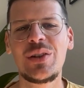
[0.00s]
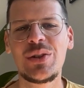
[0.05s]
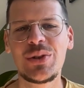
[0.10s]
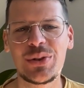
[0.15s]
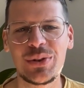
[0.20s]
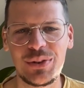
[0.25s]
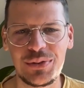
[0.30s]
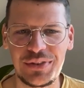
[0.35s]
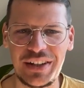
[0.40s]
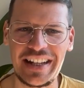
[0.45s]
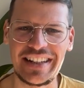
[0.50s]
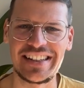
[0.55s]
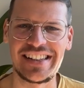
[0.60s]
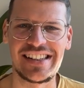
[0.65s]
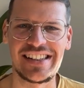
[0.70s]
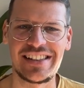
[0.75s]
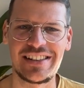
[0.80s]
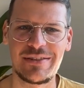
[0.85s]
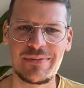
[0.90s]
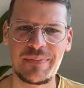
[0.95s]
usual
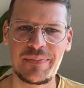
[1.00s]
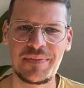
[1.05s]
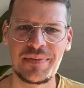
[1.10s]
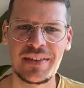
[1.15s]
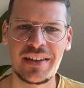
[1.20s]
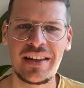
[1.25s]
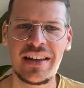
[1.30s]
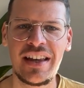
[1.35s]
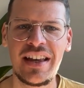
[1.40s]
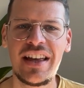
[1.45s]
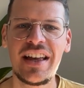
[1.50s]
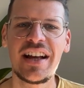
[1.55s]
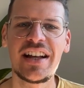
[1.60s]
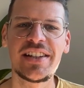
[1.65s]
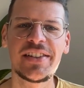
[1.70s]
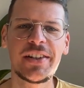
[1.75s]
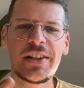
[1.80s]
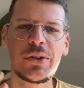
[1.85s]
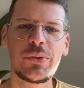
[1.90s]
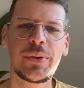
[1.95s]
fantasy. I
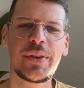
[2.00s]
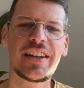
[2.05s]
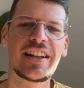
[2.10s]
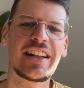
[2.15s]
started with the